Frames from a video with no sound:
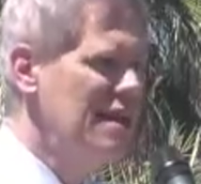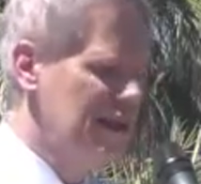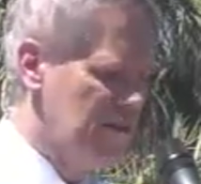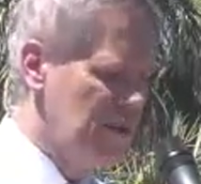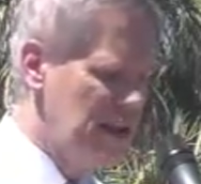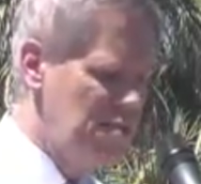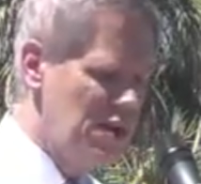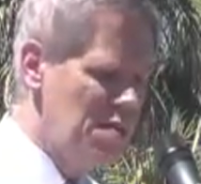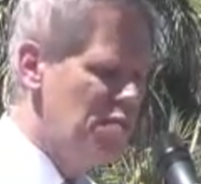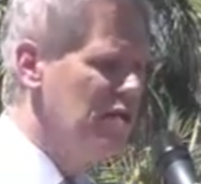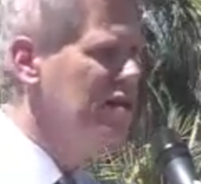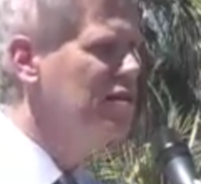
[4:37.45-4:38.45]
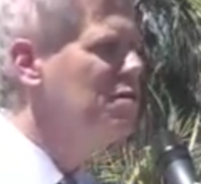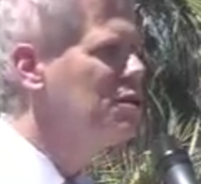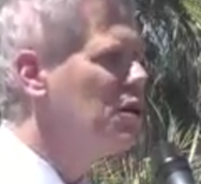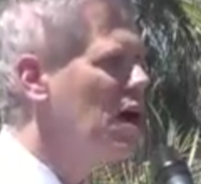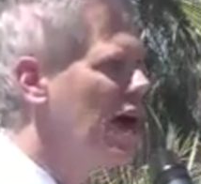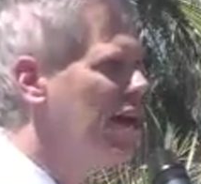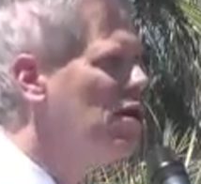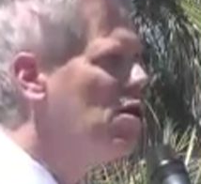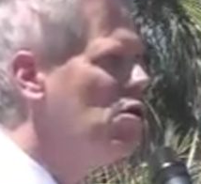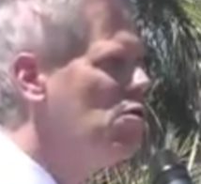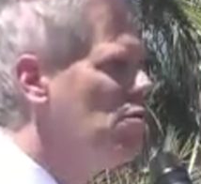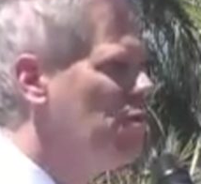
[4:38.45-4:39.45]
There are many people in Tucson
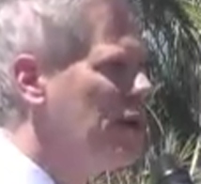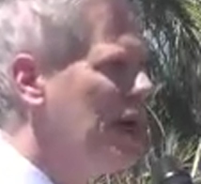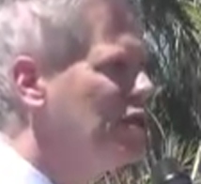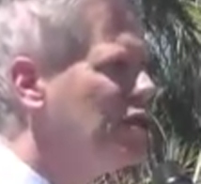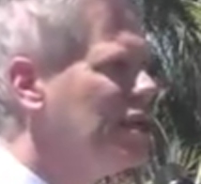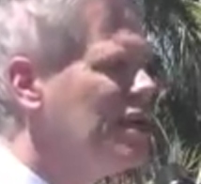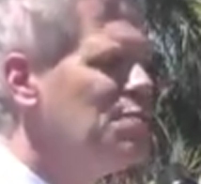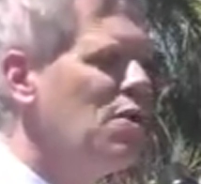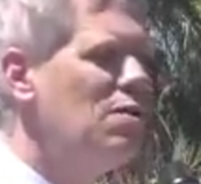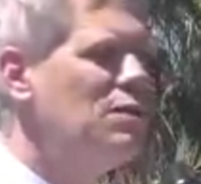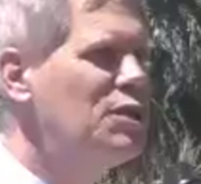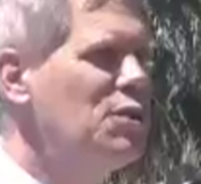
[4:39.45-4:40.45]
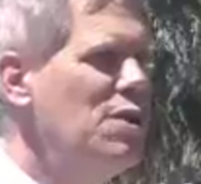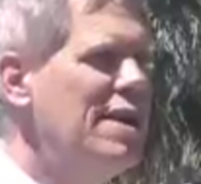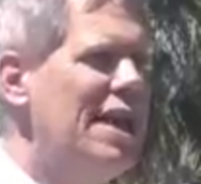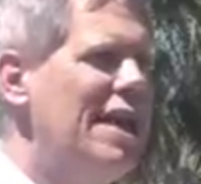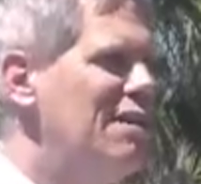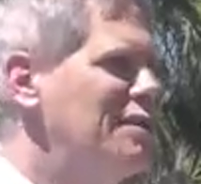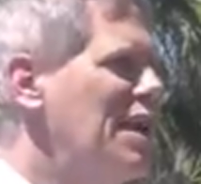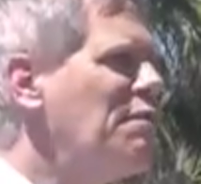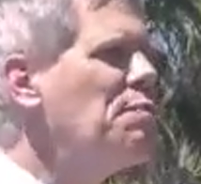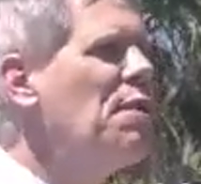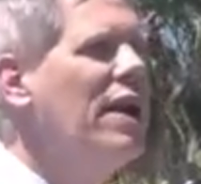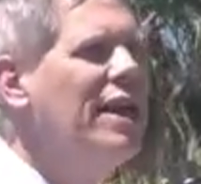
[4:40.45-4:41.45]
who are passionately opposed to it, and there's
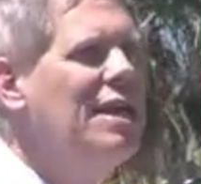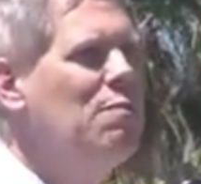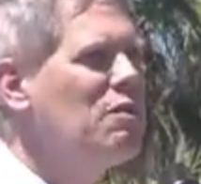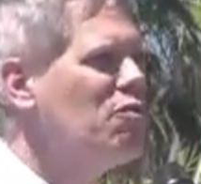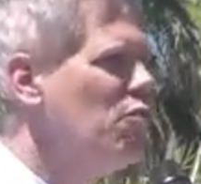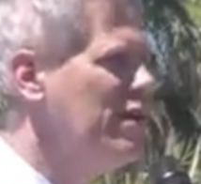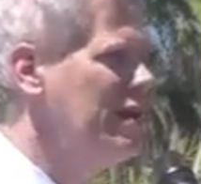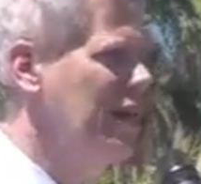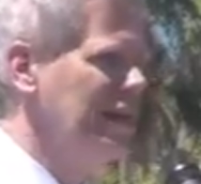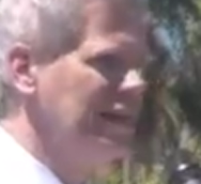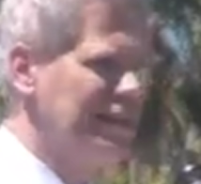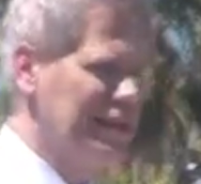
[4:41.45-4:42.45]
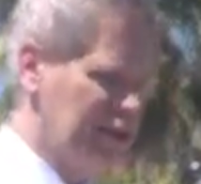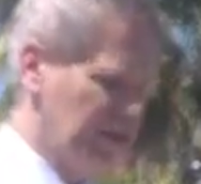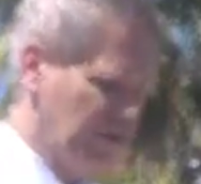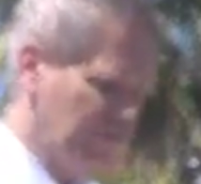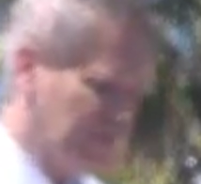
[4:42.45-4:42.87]
everybody in between on this issue.